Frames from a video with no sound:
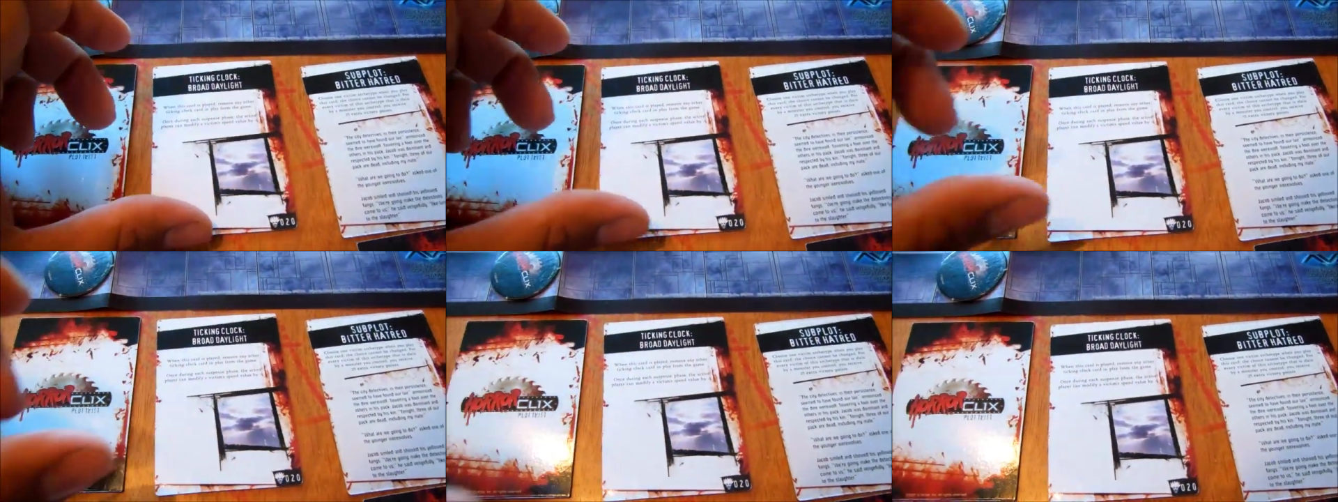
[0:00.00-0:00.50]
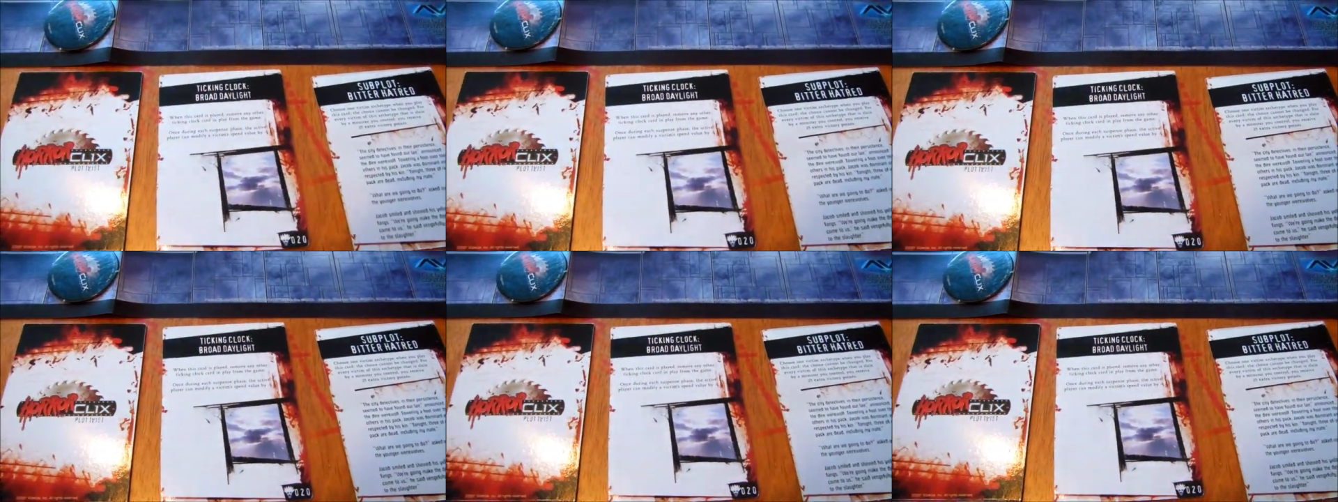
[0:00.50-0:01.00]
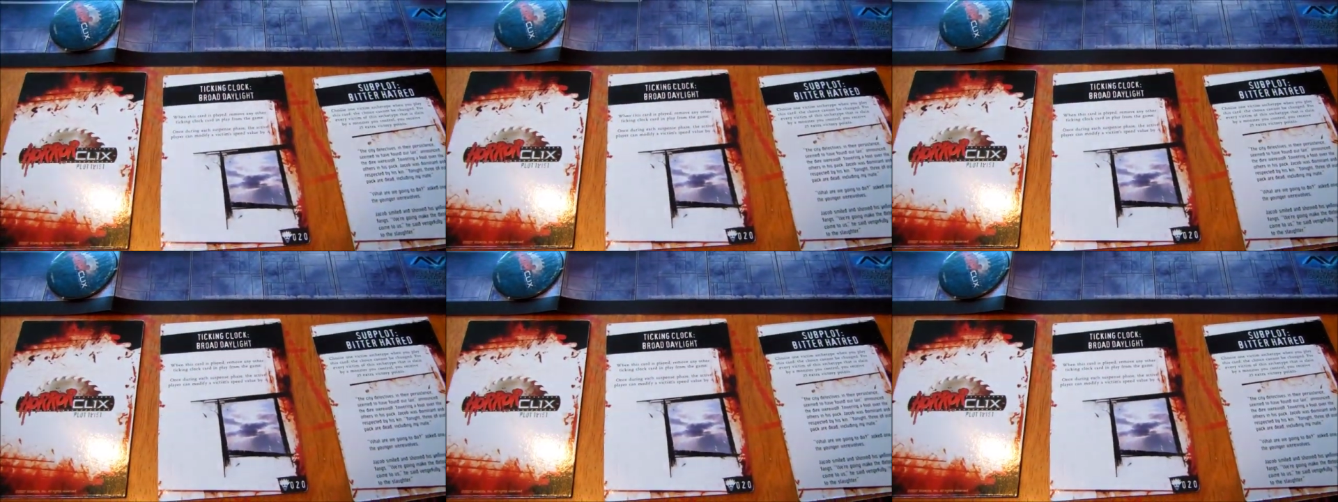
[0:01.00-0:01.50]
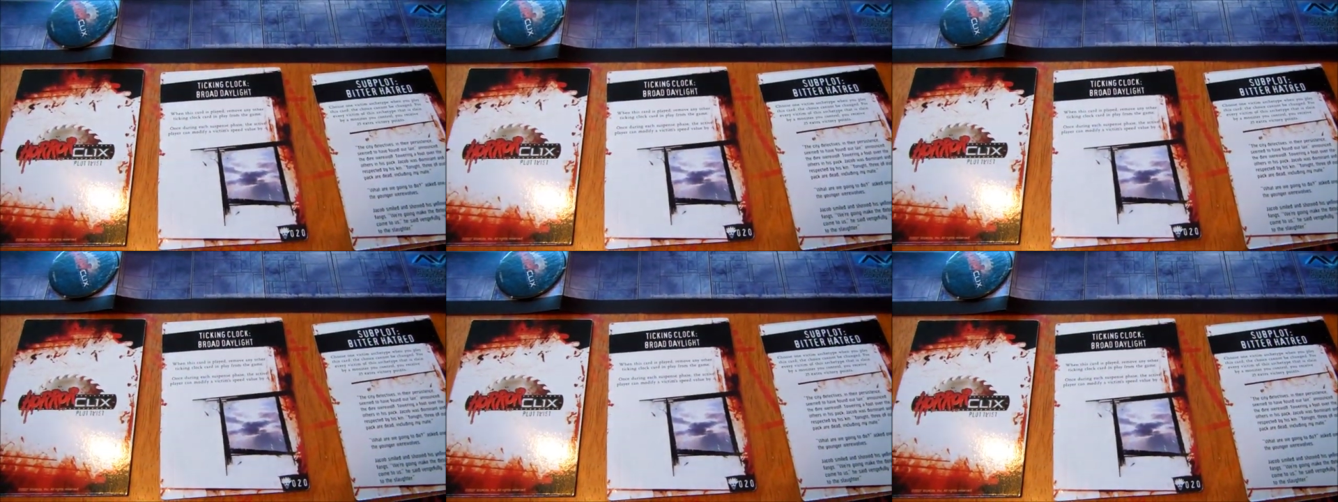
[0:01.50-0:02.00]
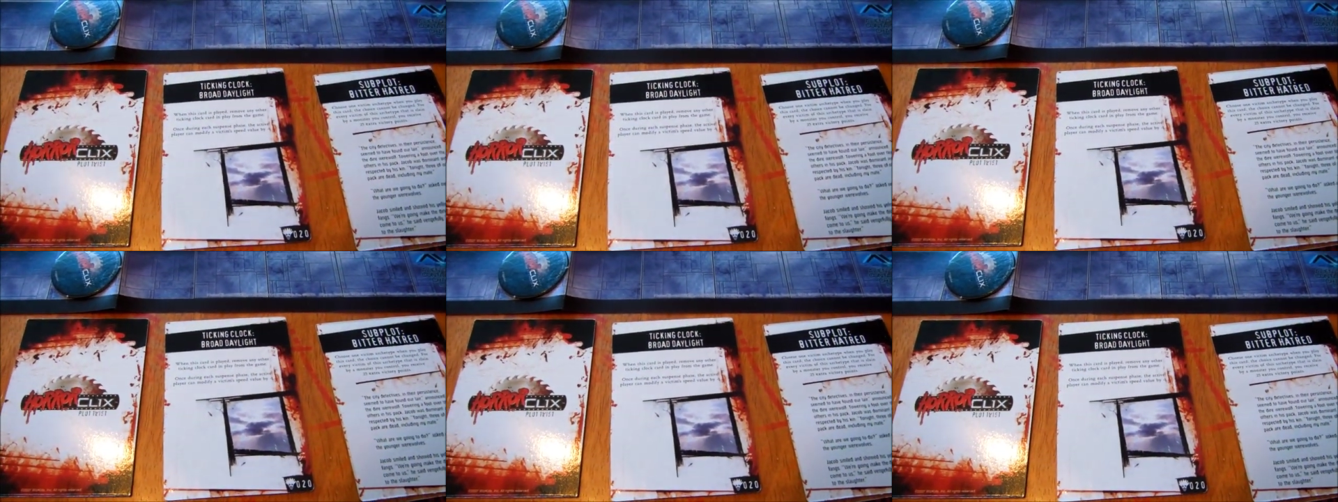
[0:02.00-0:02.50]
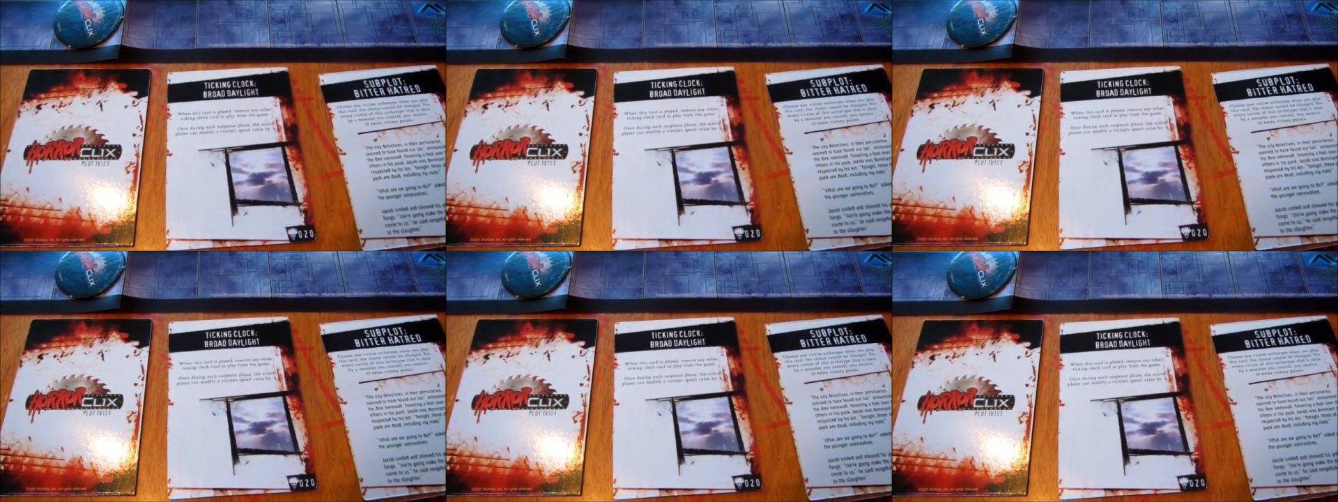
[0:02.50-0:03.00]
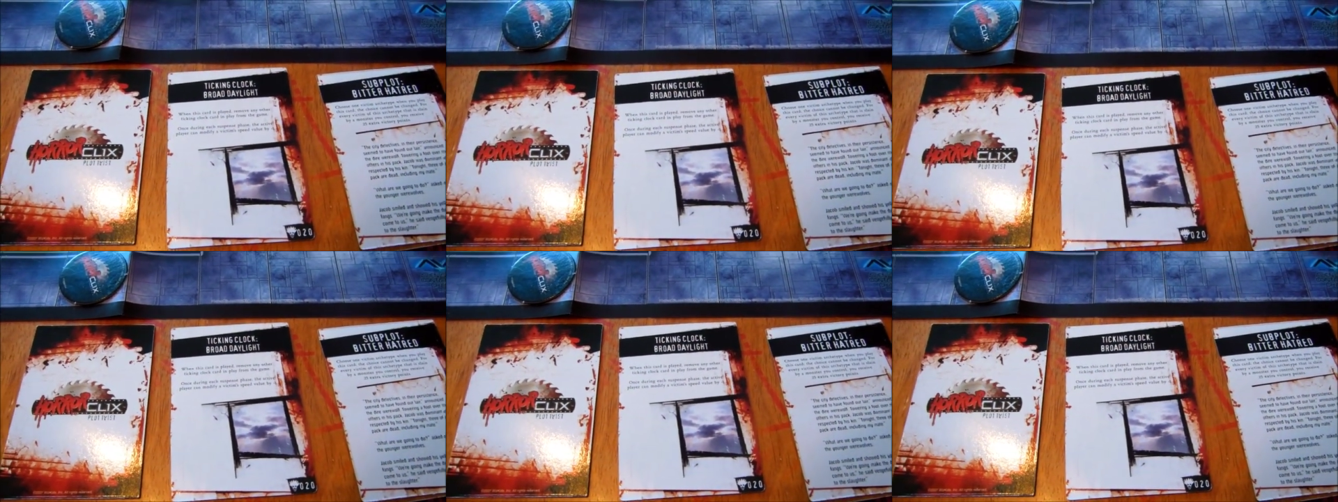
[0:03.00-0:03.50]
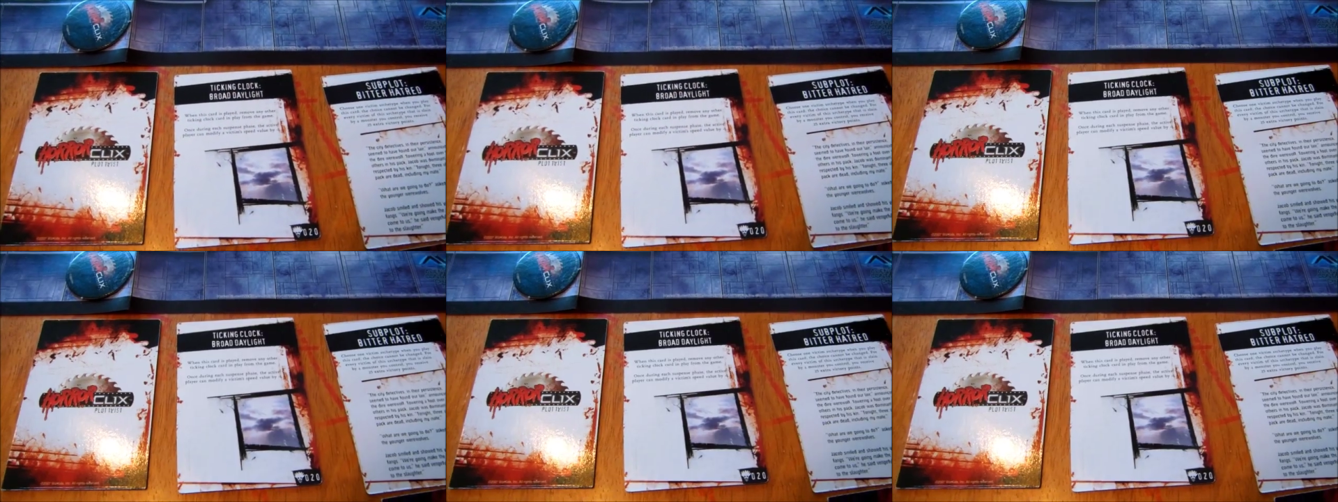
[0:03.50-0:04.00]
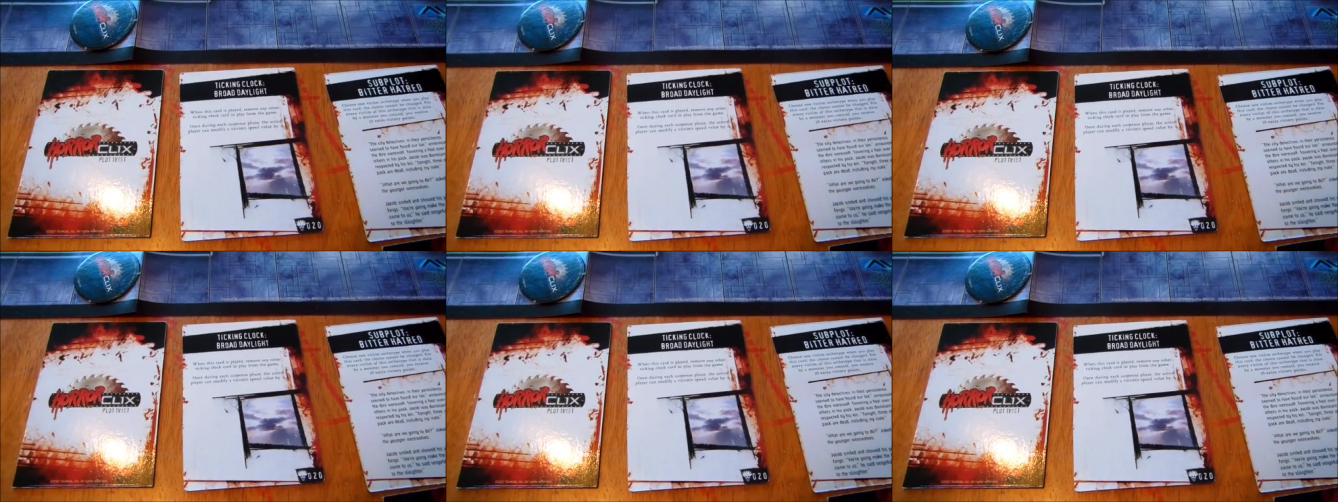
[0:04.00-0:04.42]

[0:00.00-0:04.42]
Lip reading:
No face is visible, so there are no lips to read.